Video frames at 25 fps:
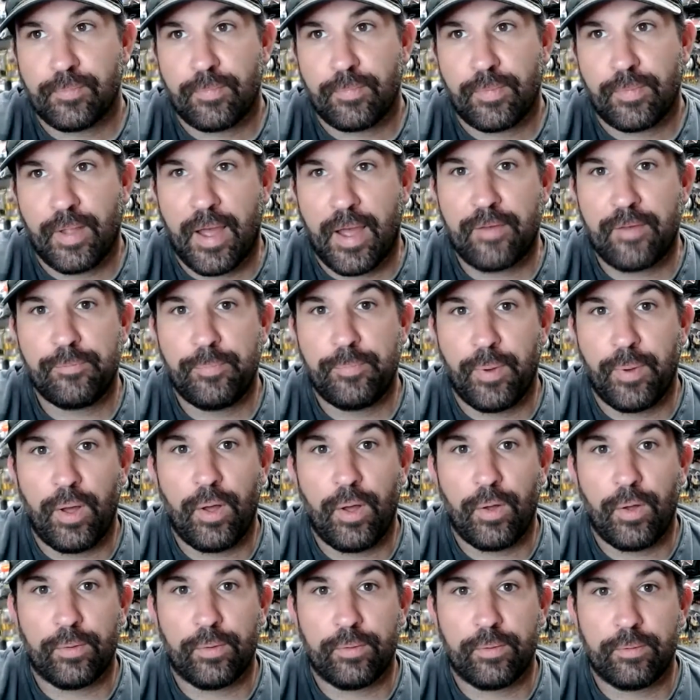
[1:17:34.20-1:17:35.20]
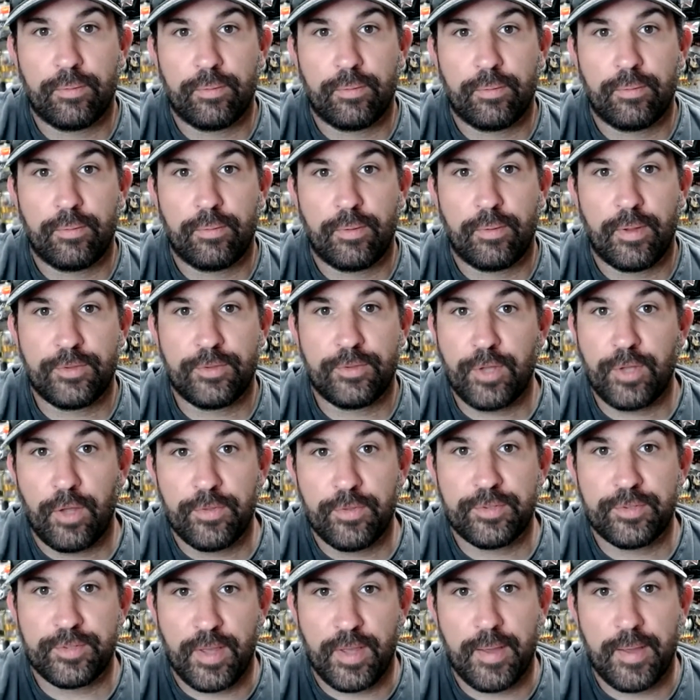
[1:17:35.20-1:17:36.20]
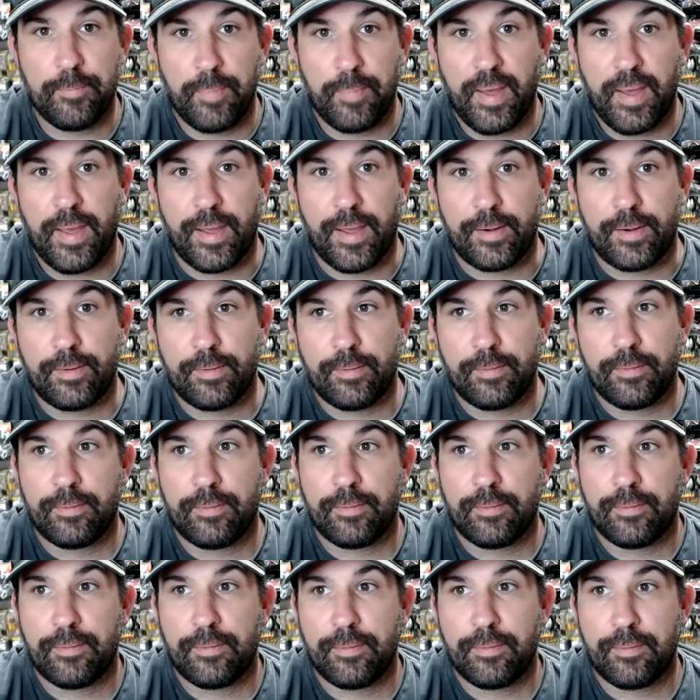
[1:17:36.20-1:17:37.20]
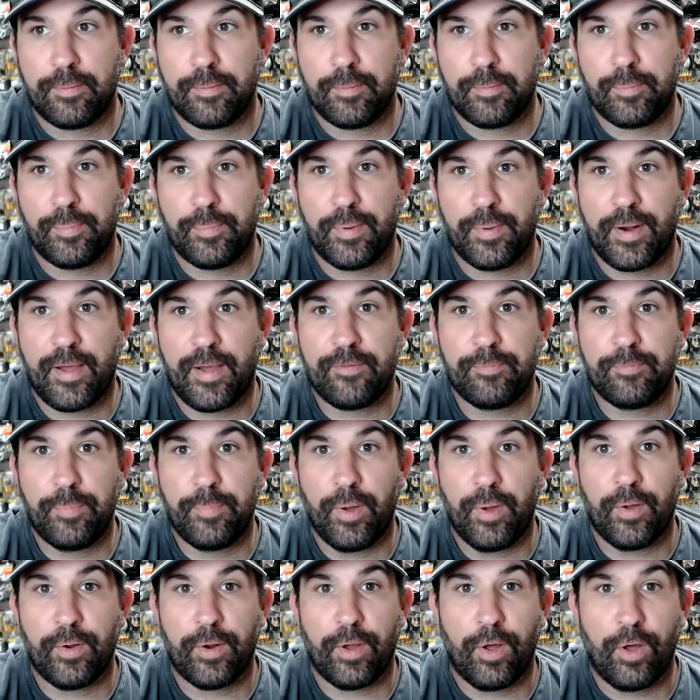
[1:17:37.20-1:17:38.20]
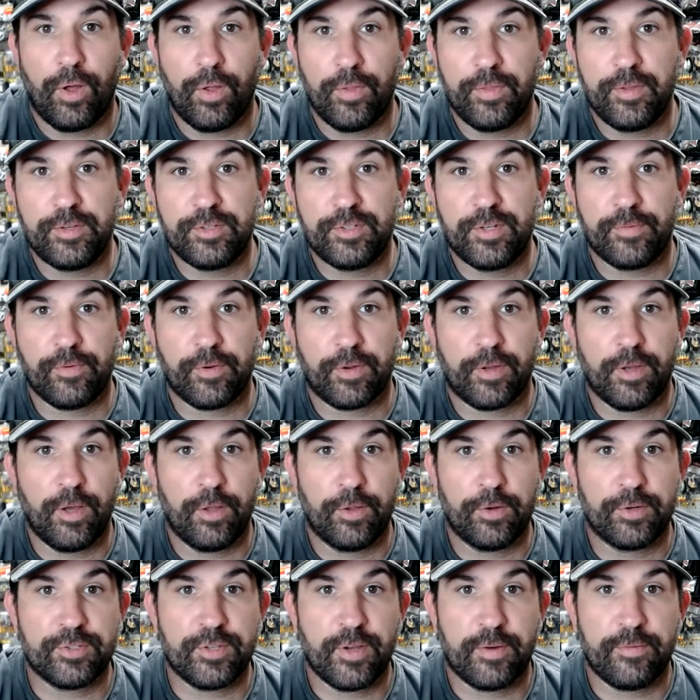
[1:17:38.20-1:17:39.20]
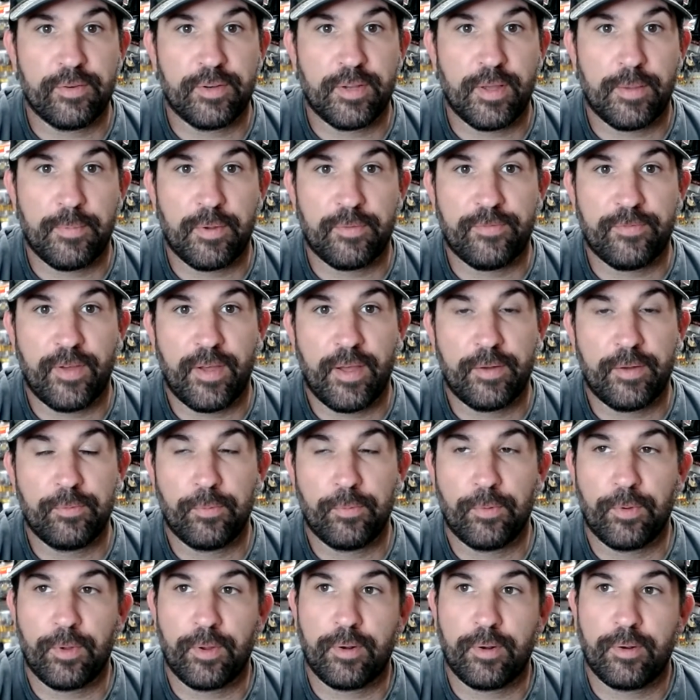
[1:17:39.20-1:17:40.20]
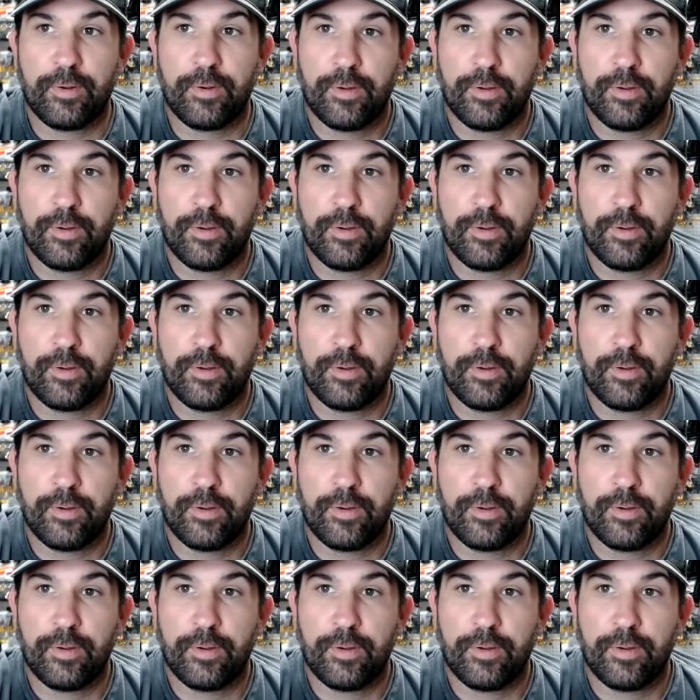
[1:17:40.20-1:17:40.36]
I've bought, it's all the same bait, but I've bought all these different colors every time I find one.